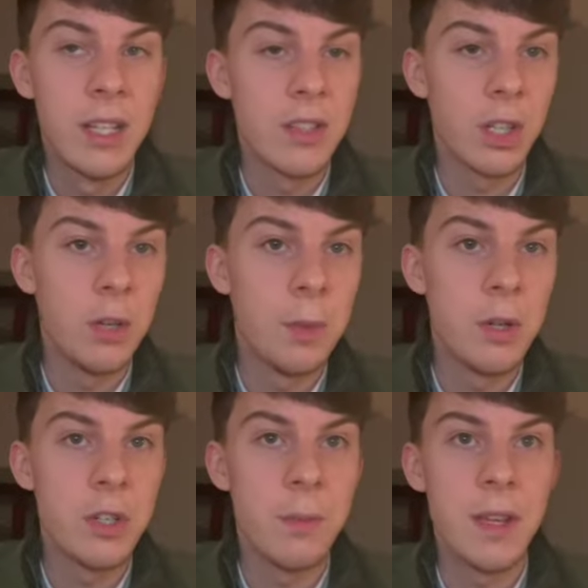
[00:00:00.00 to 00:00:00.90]
So
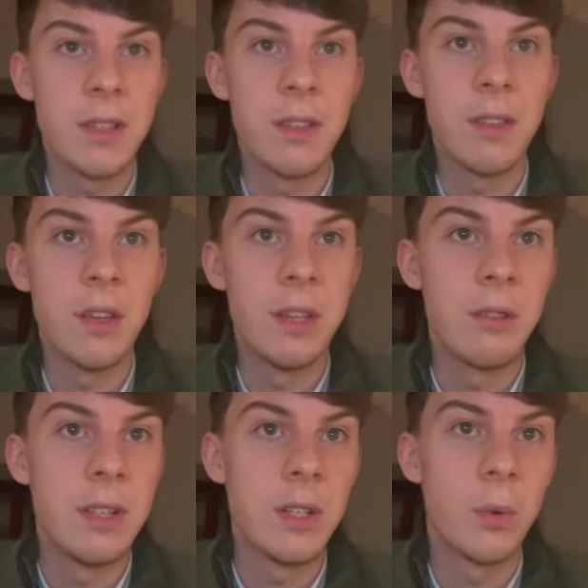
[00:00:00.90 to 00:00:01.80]
Capuccimix at
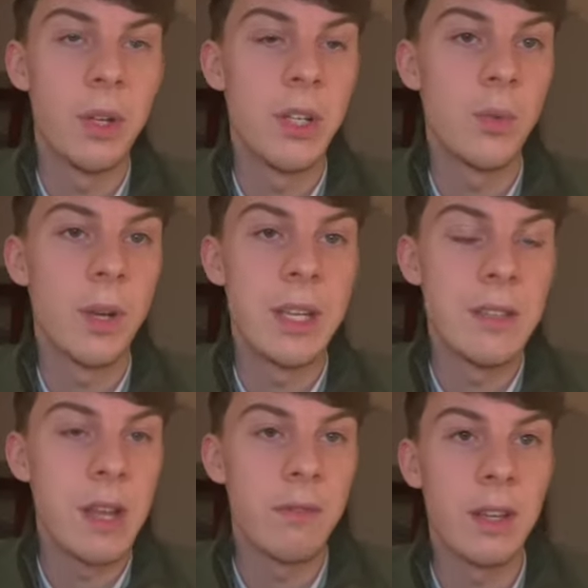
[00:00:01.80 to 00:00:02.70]
33-1 each way is
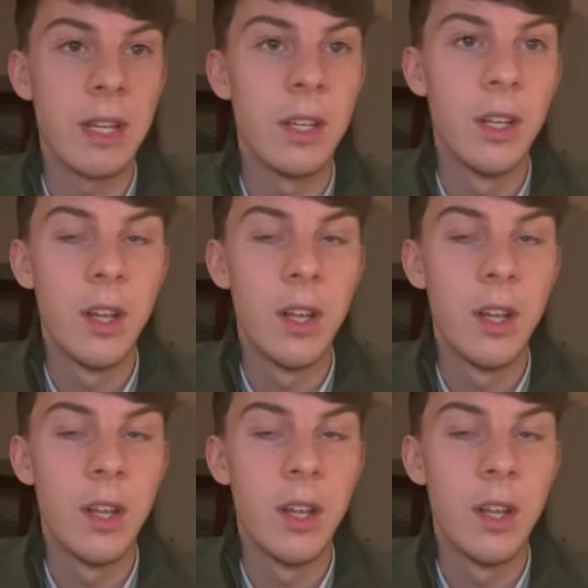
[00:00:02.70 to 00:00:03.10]
definitely